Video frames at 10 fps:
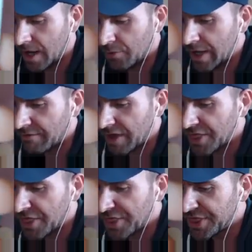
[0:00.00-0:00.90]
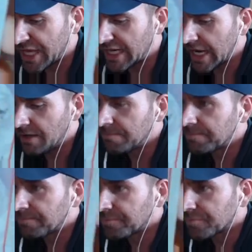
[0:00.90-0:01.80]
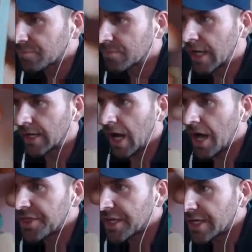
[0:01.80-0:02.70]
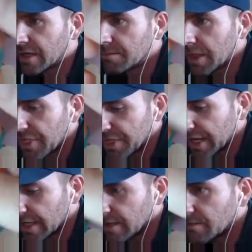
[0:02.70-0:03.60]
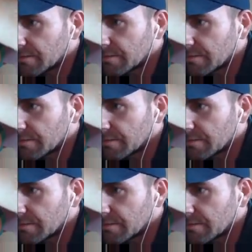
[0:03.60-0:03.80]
We have Athena. Not Athena, but Thena.